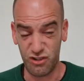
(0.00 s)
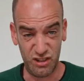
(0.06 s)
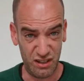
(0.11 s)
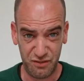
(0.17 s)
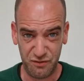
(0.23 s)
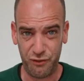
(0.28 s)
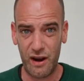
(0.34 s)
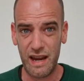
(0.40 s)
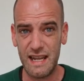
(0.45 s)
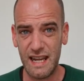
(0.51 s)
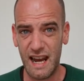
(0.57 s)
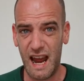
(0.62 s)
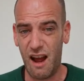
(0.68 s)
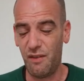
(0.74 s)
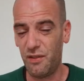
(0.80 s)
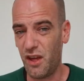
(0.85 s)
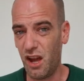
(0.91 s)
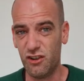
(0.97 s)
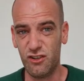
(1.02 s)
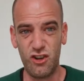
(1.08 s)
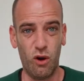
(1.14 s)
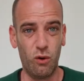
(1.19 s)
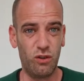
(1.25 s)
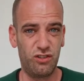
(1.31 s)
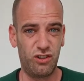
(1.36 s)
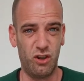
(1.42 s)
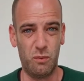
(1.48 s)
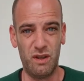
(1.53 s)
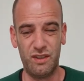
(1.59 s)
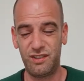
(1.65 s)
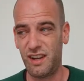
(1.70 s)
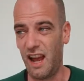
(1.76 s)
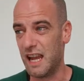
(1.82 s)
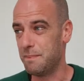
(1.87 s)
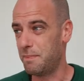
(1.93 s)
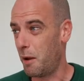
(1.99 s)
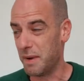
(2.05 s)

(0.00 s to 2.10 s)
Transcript: and she's freaking out that her dog's going to escape.